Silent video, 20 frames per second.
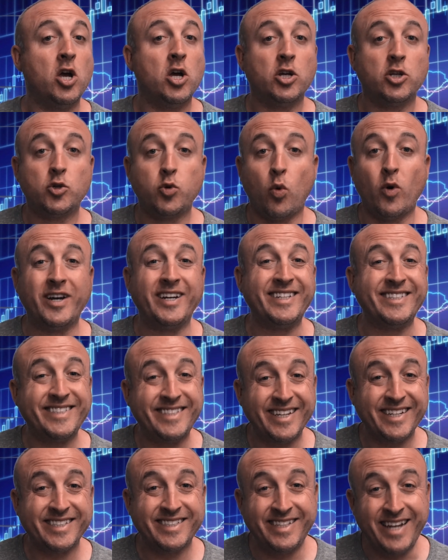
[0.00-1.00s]

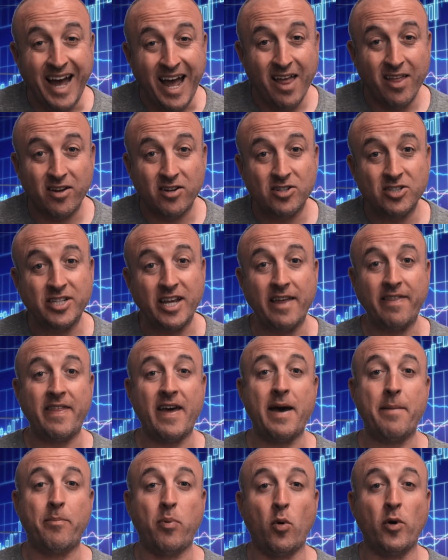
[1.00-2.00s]
$26 at
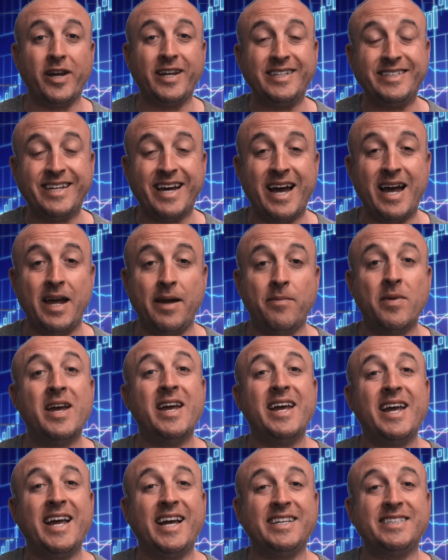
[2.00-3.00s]
that point in time,
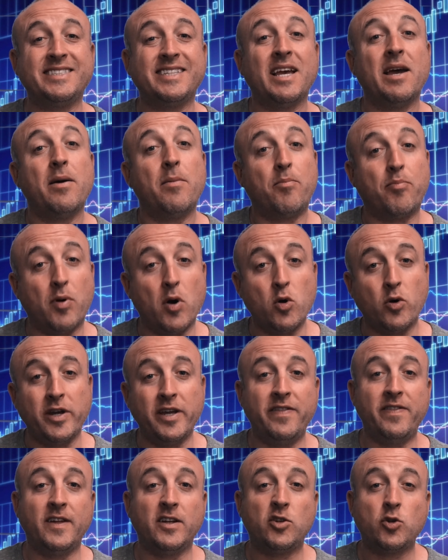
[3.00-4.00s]
it's broken
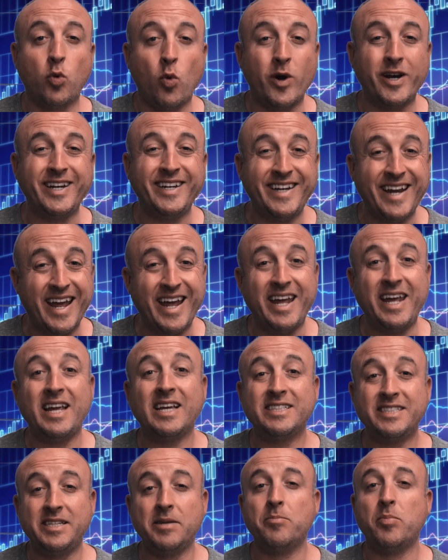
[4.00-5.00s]
the 20-day
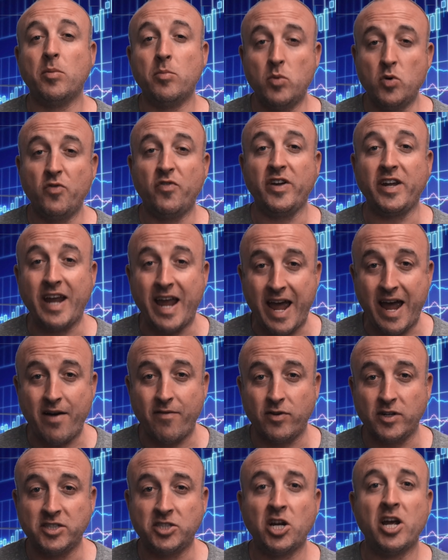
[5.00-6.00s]
simple moving
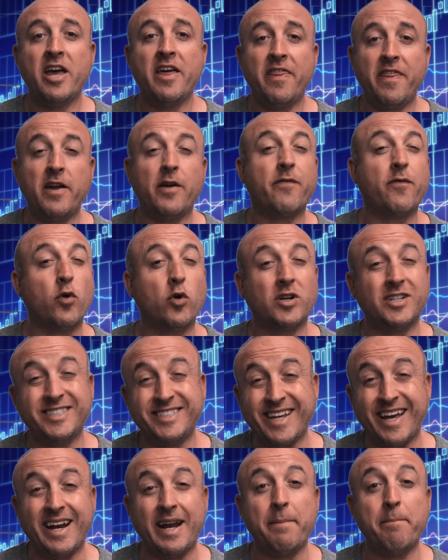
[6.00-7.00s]
average. Therefore, it is
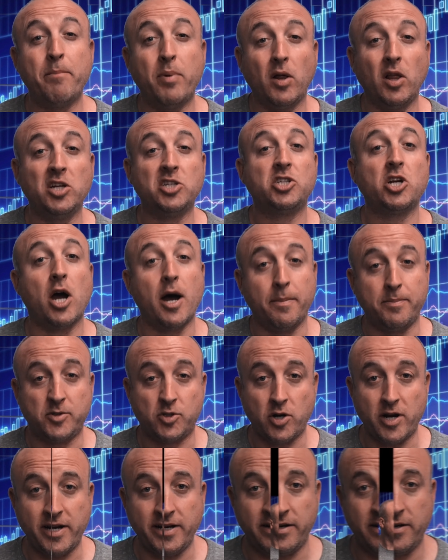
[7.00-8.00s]
on a bullish
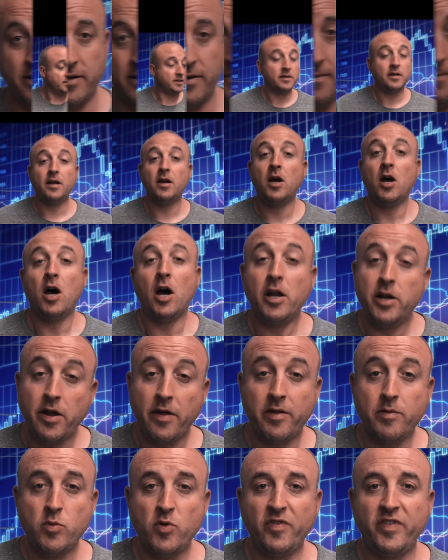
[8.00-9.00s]
uptrend.
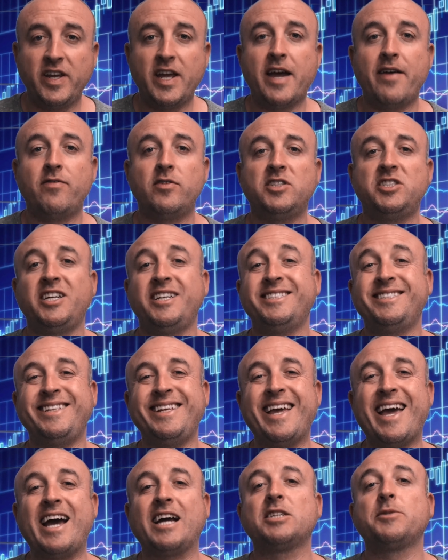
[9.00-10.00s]
Another moving average is the
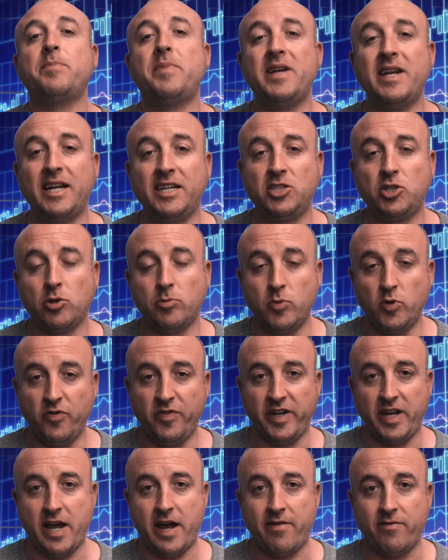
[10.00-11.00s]
exponential
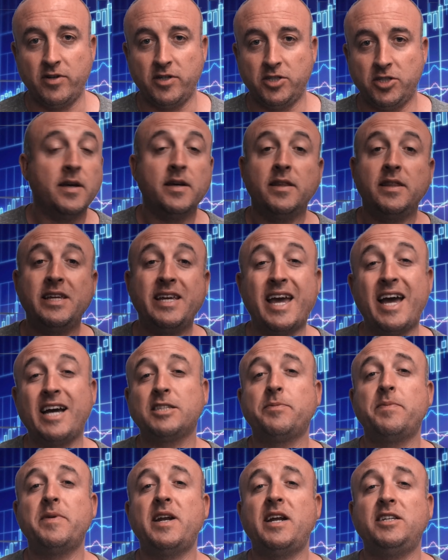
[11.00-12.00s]
moving average. The
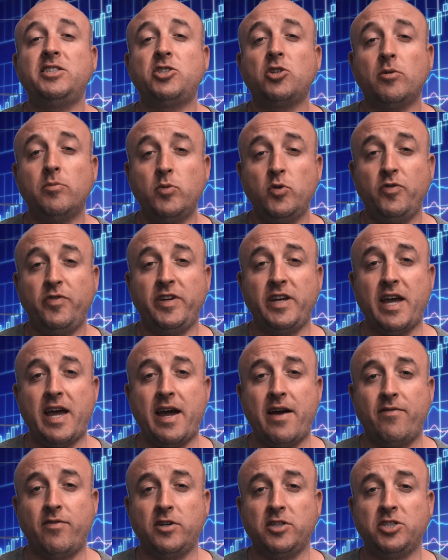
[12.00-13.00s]
exponential moving
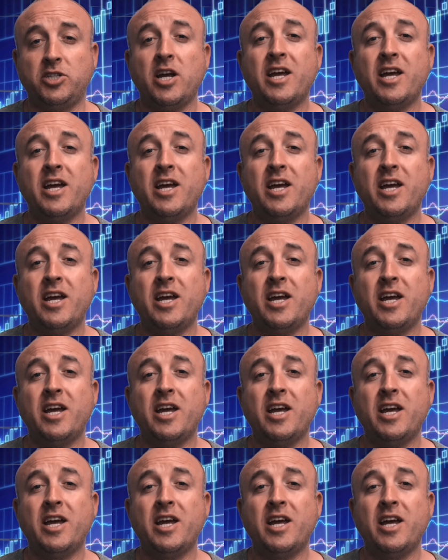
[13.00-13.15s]
average